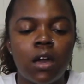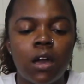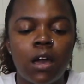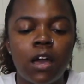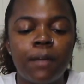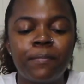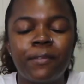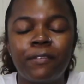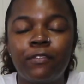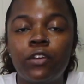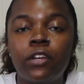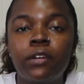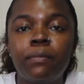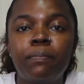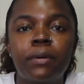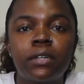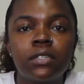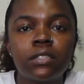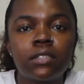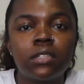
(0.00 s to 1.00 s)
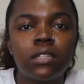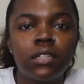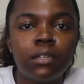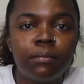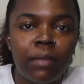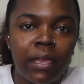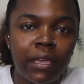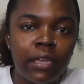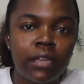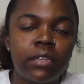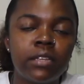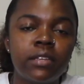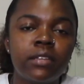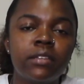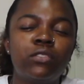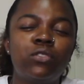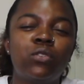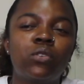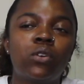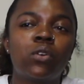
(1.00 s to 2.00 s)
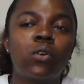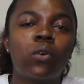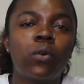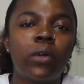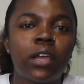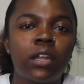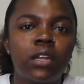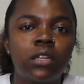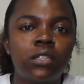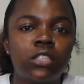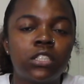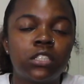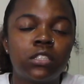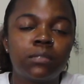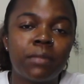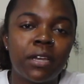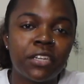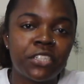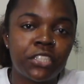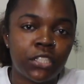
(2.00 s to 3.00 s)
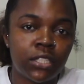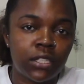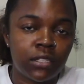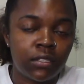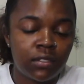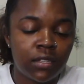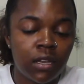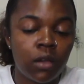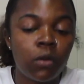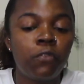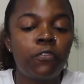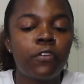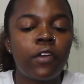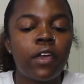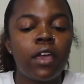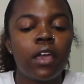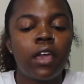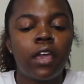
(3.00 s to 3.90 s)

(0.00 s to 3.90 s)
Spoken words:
If you're personally making these, you can go ahead and just measure yourself